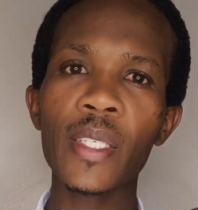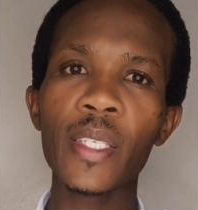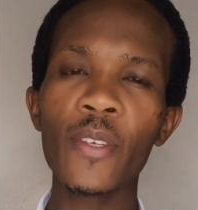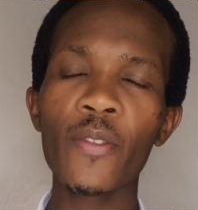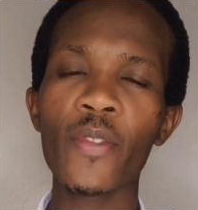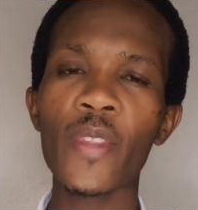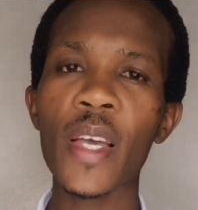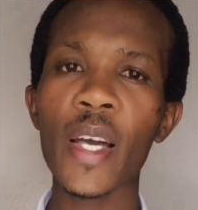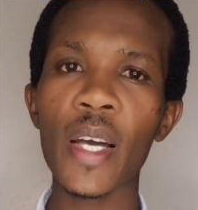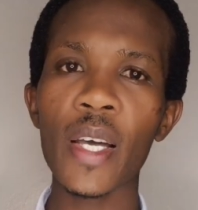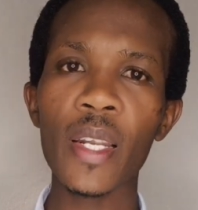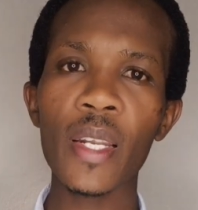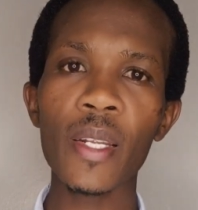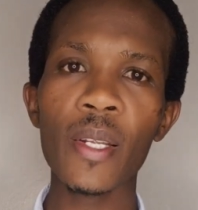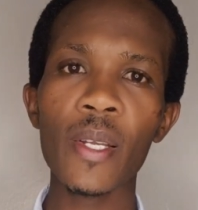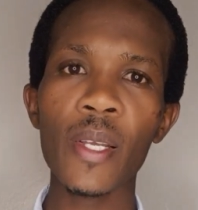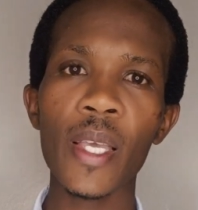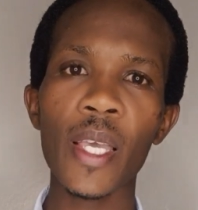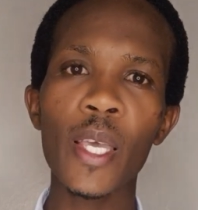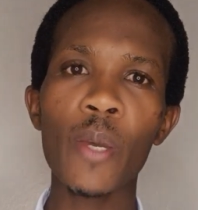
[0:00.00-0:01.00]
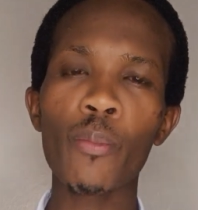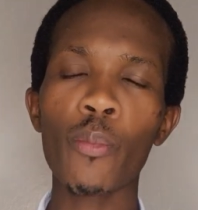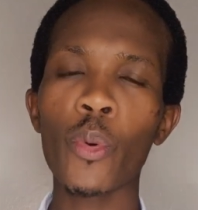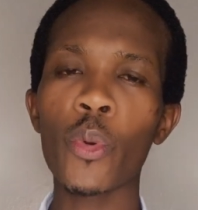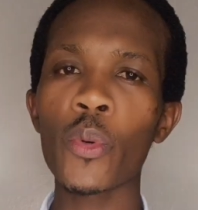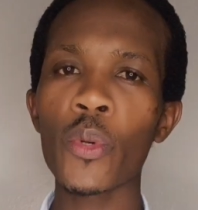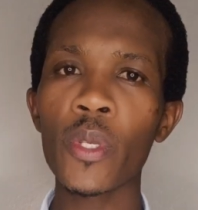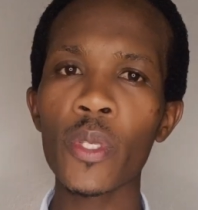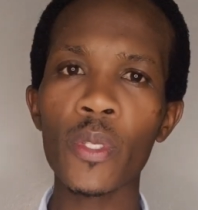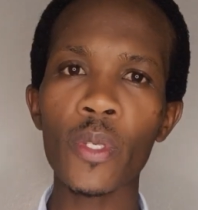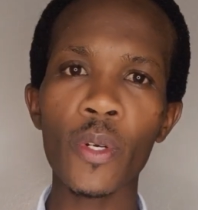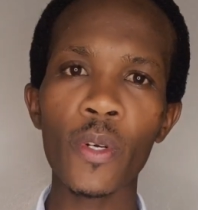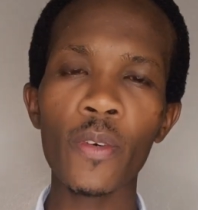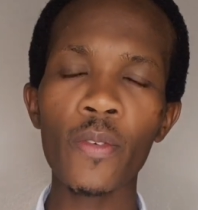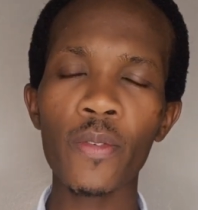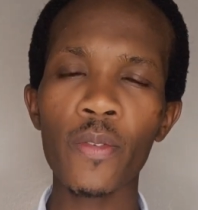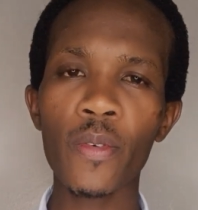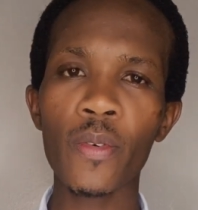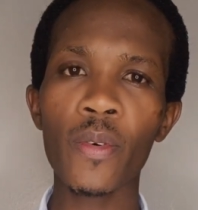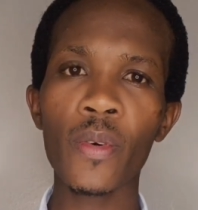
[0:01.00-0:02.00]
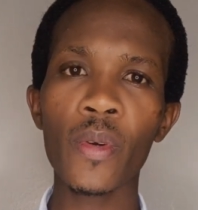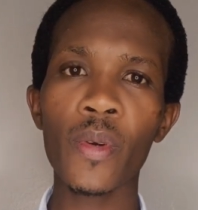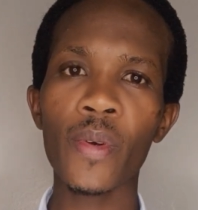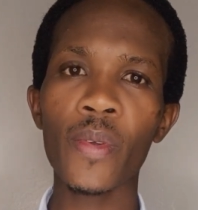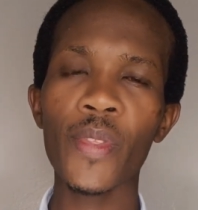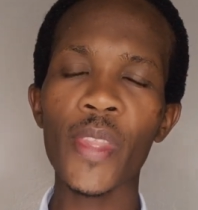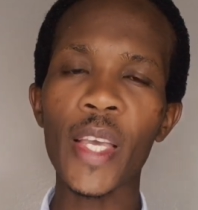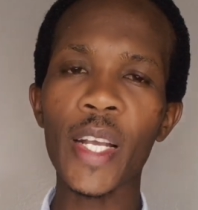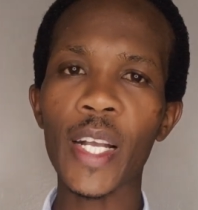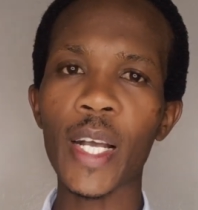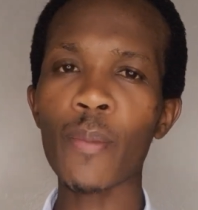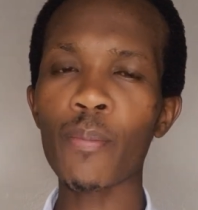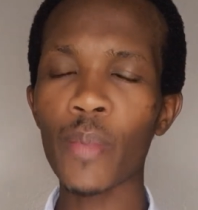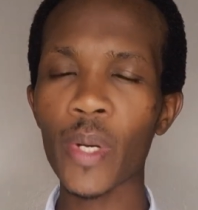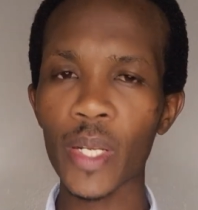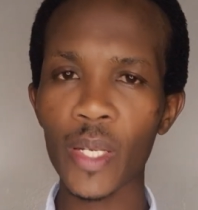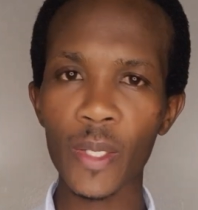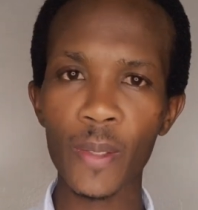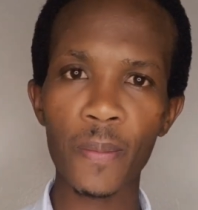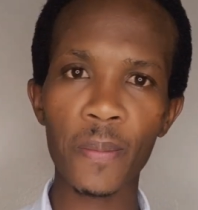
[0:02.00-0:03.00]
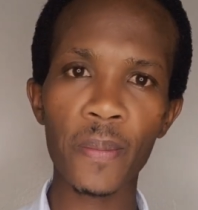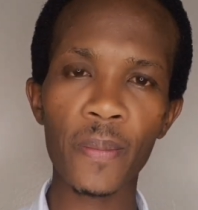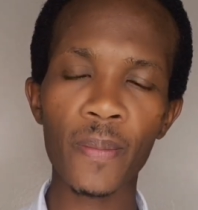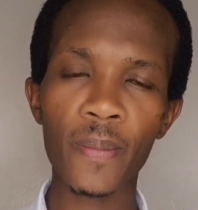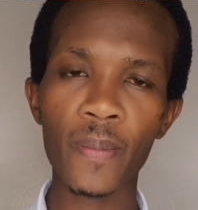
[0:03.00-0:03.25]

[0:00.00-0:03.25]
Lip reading: if they are employees of the company.